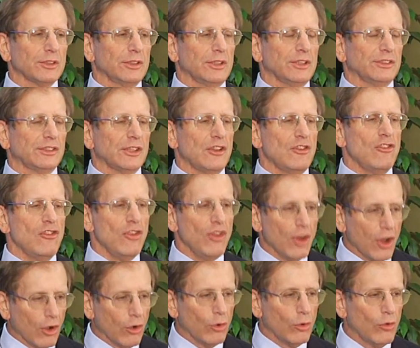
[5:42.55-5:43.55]
And they said,
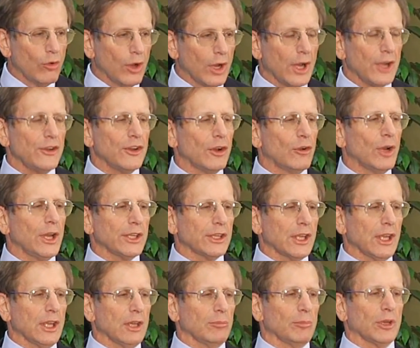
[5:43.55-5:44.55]
no, I know I
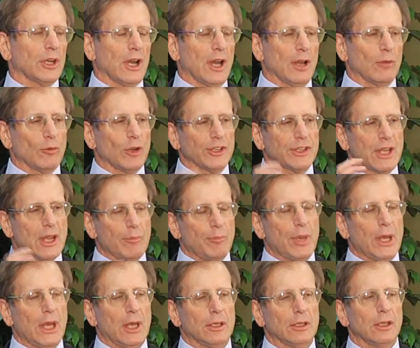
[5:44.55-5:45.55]
can't, but I want that
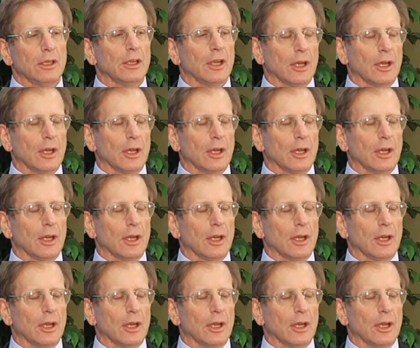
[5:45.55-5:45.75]
patent.